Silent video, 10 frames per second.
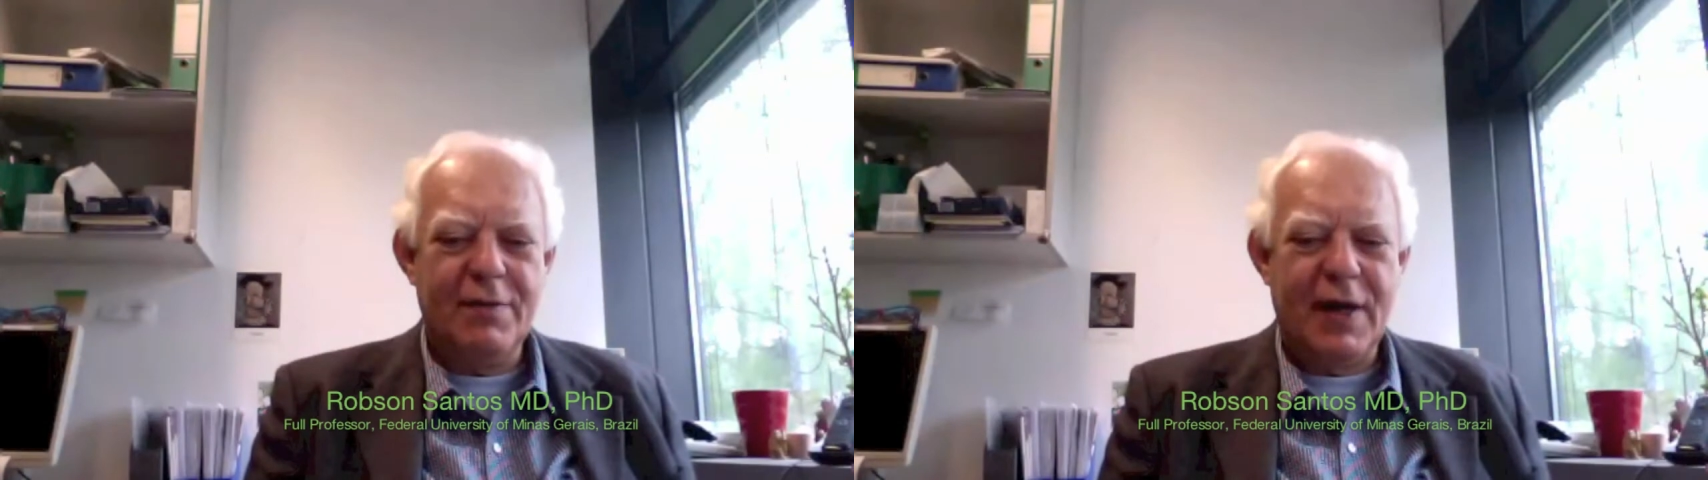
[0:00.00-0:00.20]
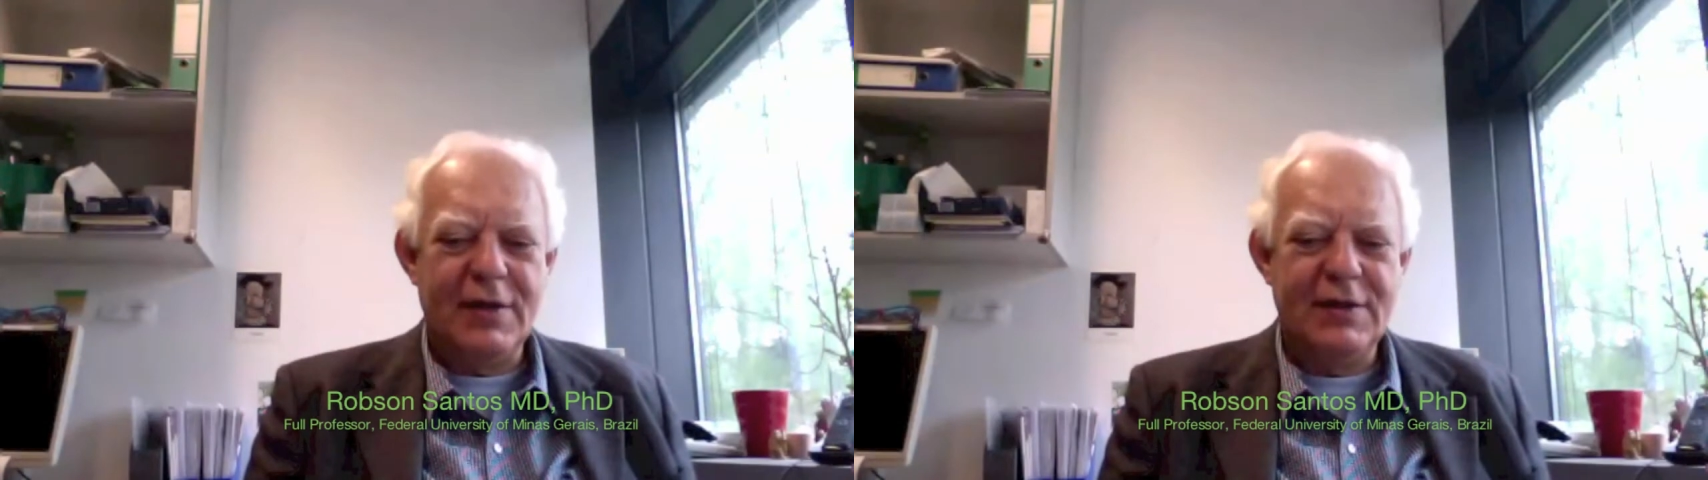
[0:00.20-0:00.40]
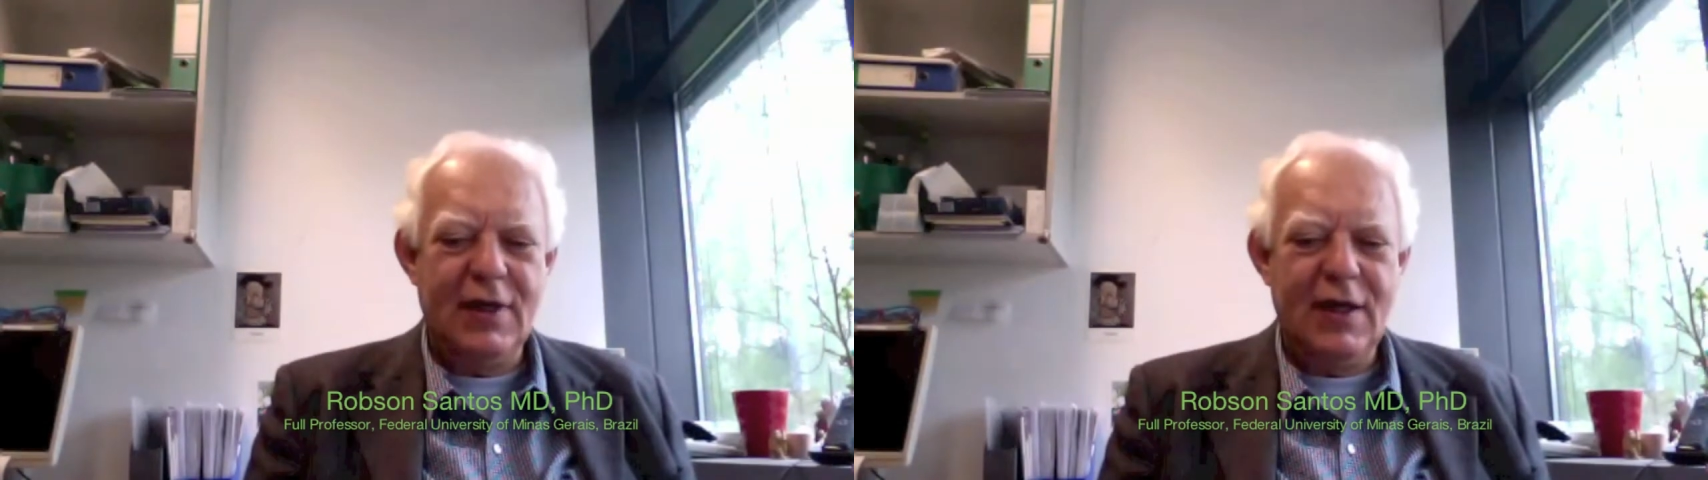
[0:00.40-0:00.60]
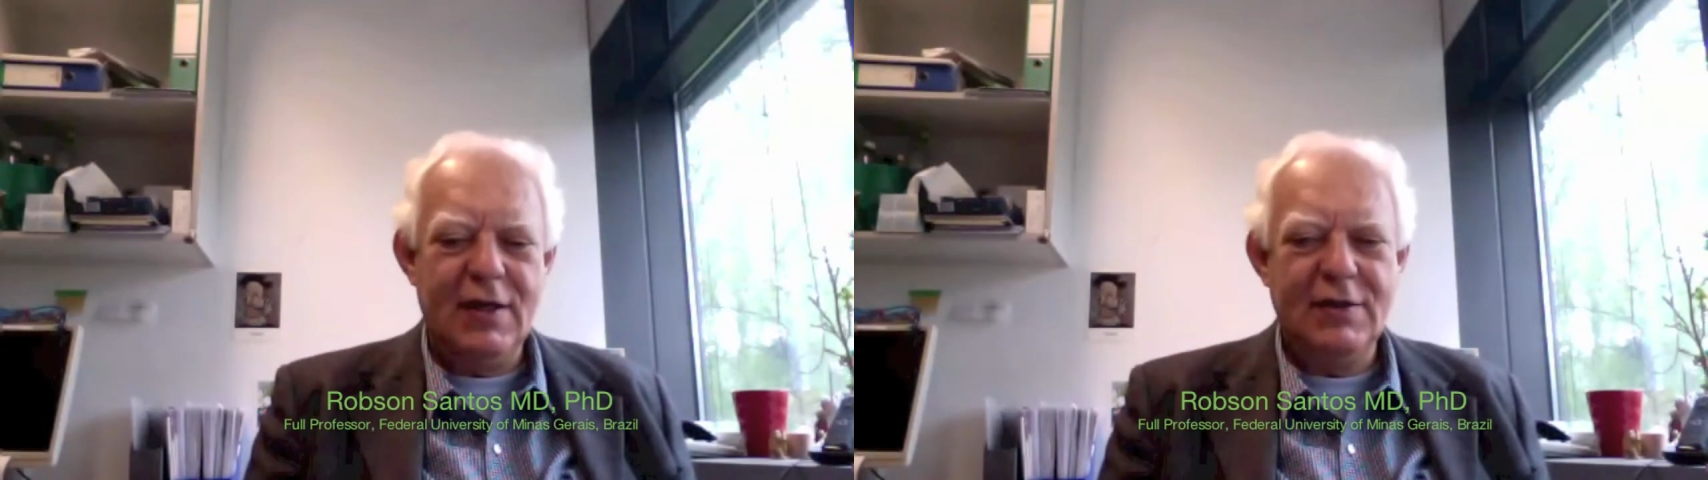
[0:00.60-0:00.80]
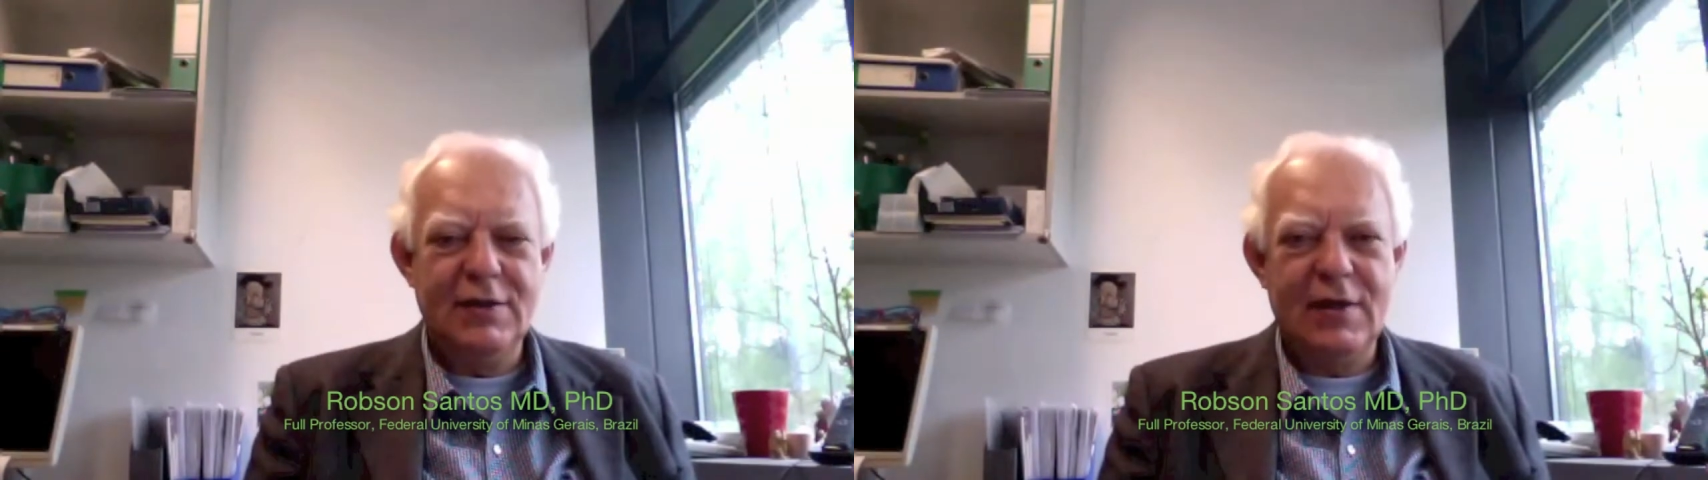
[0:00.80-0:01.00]

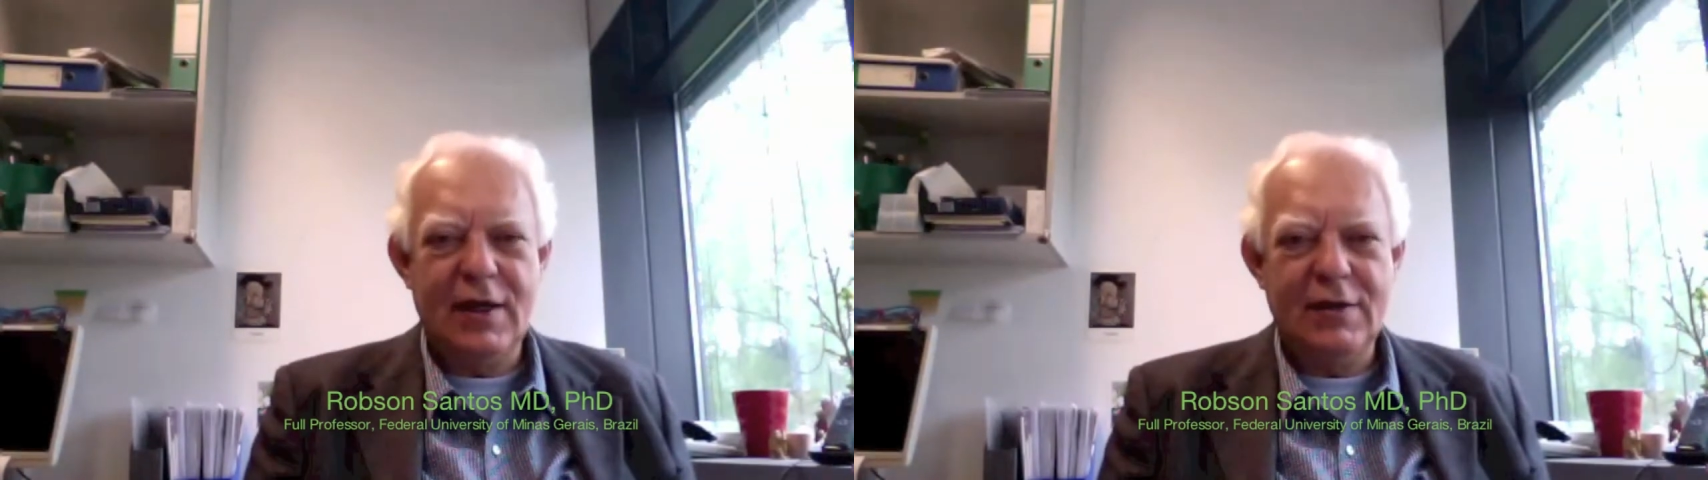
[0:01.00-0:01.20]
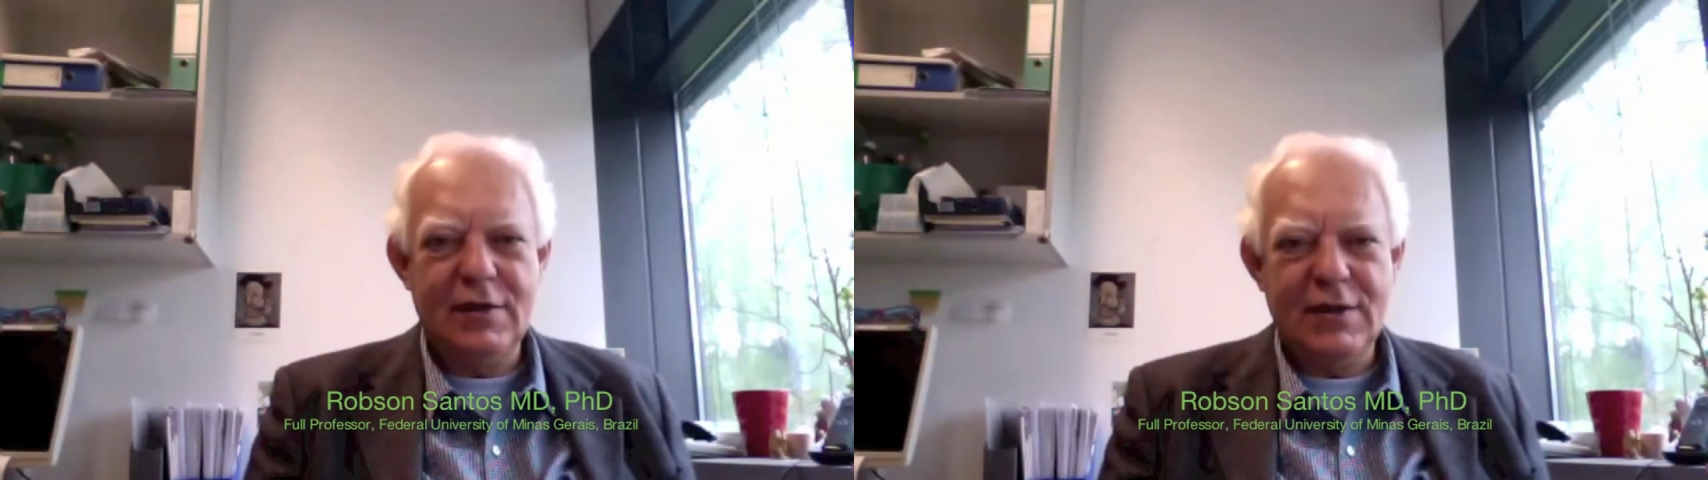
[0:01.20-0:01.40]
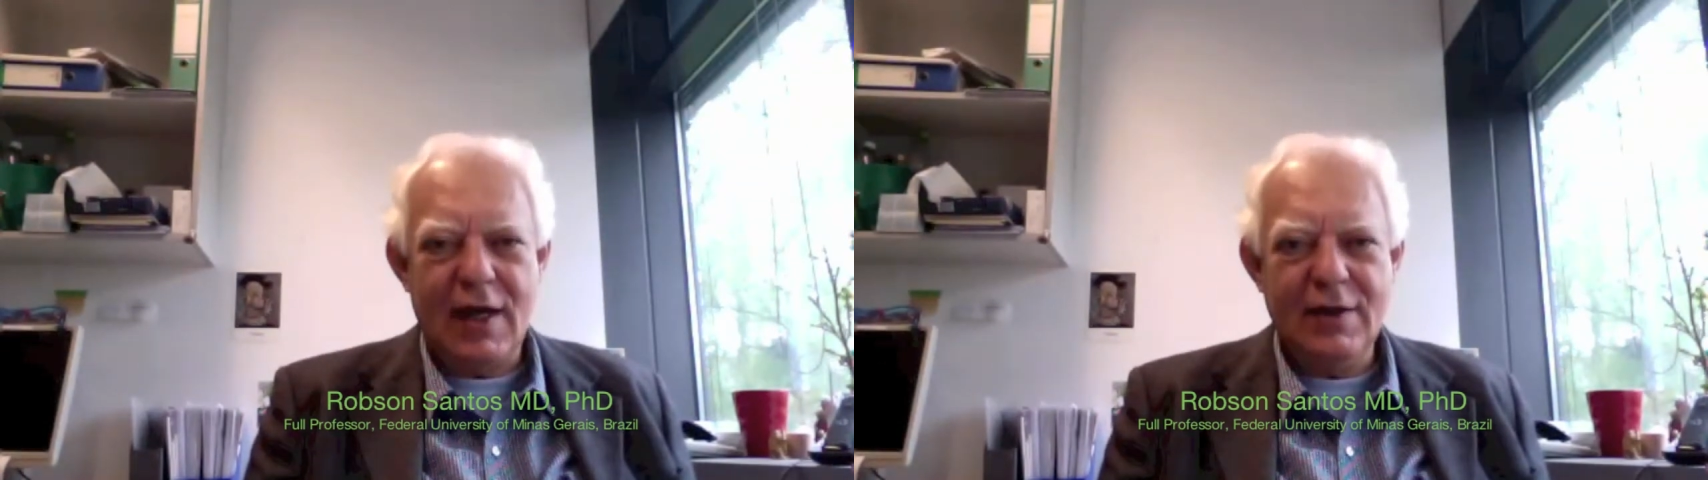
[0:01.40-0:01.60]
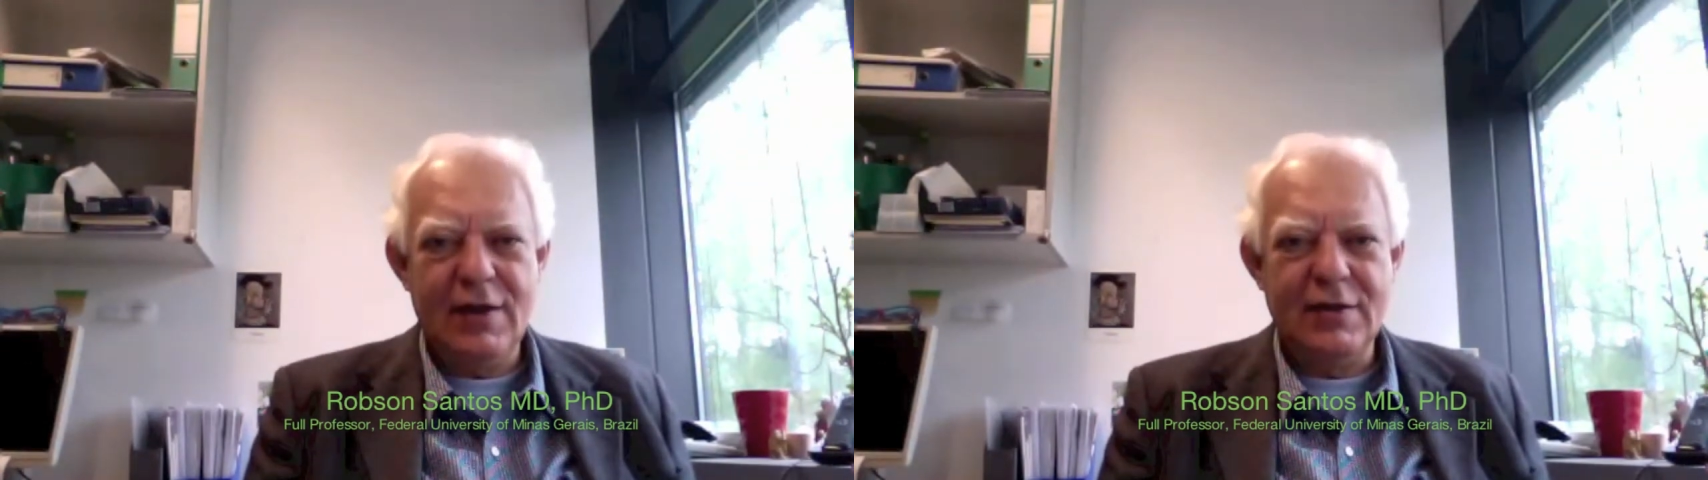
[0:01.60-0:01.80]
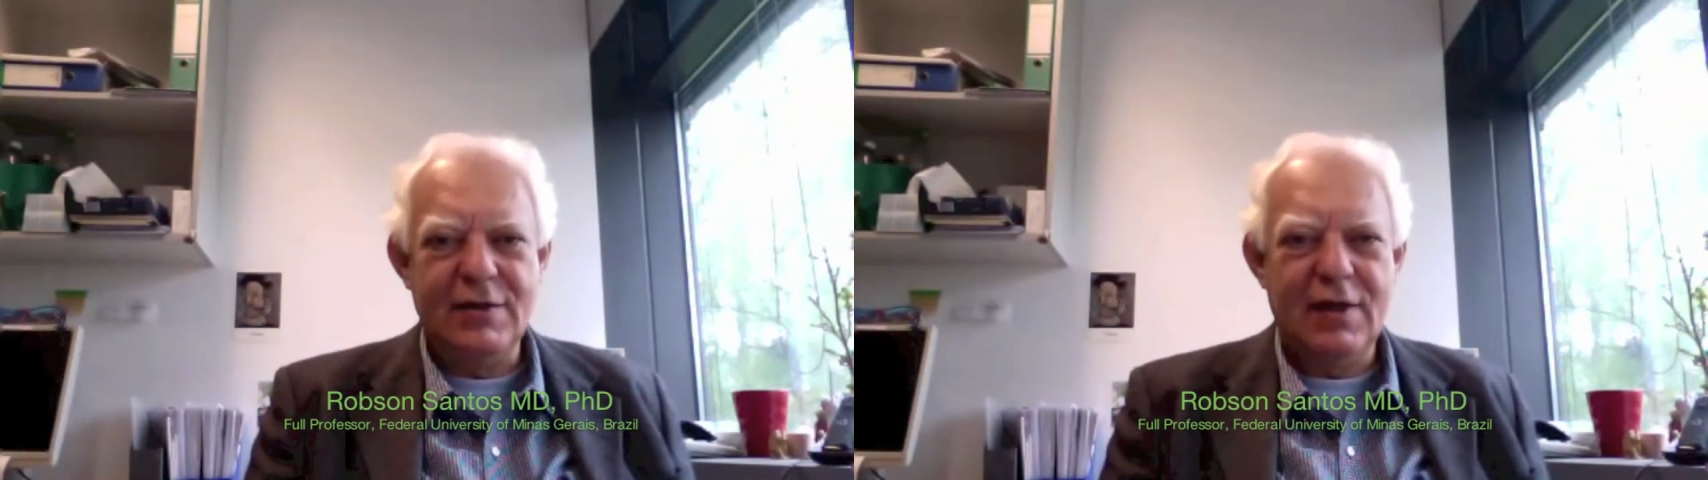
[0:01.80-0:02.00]
Brazilian scientists